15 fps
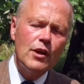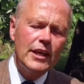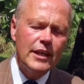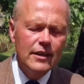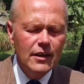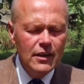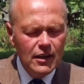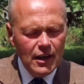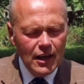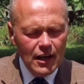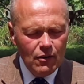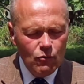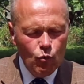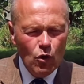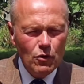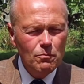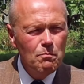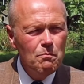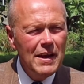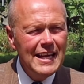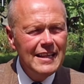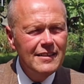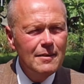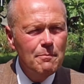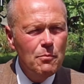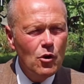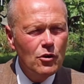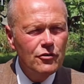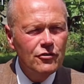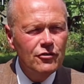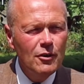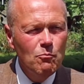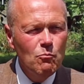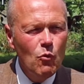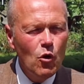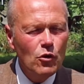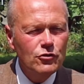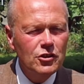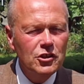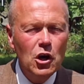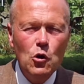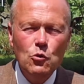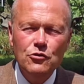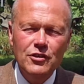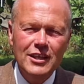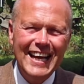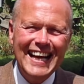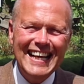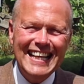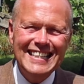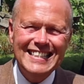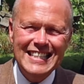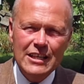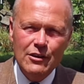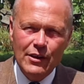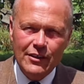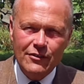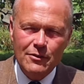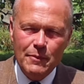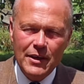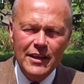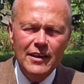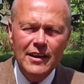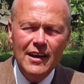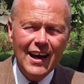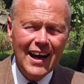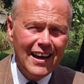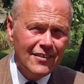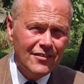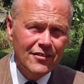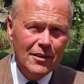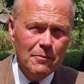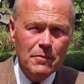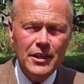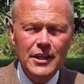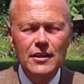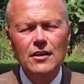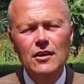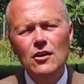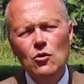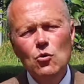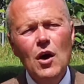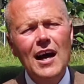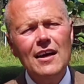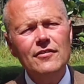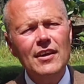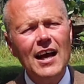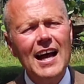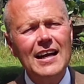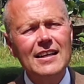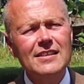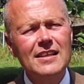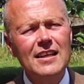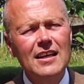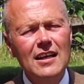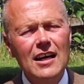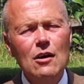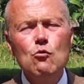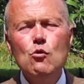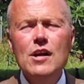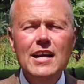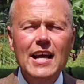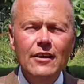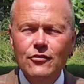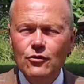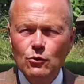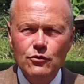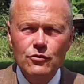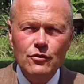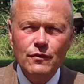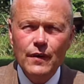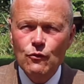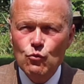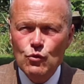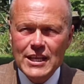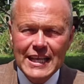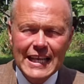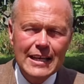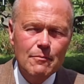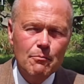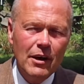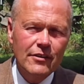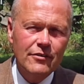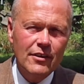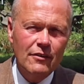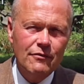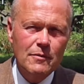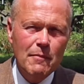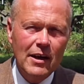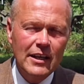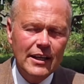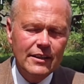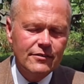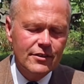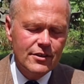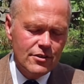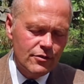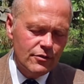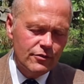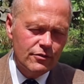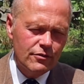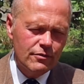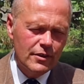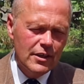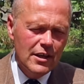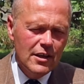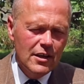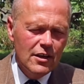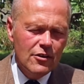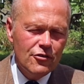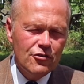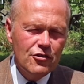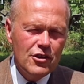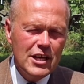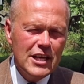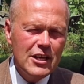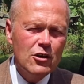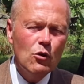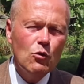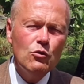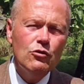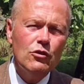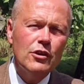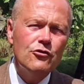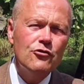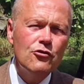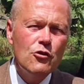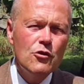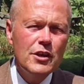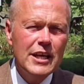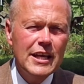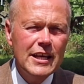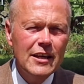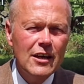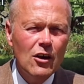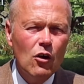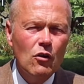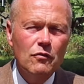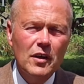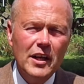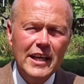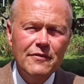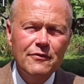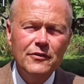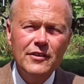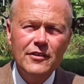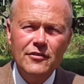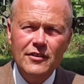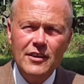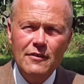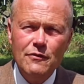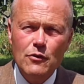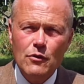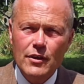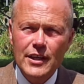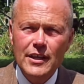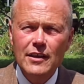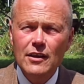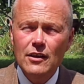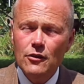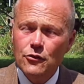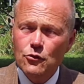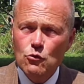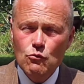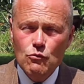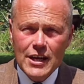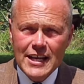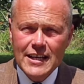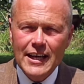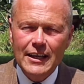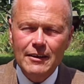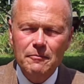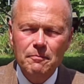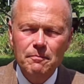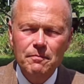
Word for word: really uh, what made the book somewhat cozy and endearing to me as somebody who has had a renaissance of reading myself in my later years. She goes on a journey of life discovery through reading.